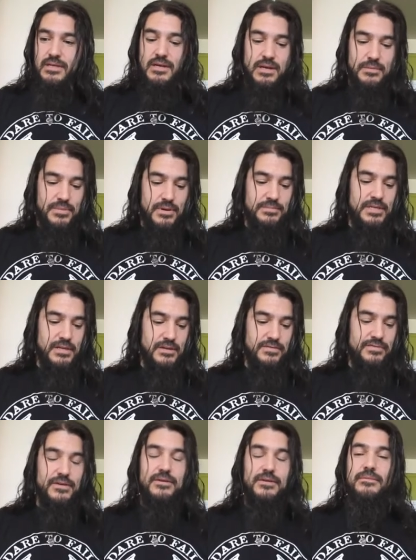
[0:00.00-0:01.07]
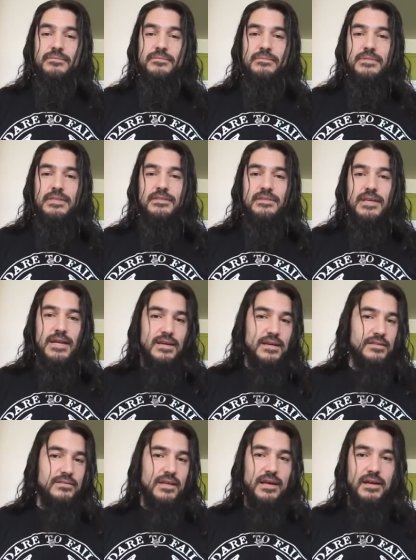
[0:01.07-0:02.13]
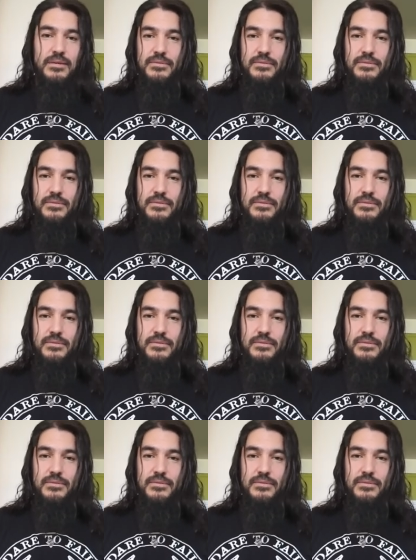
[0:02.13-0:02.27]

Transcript: I bumped into Phil and decided to strike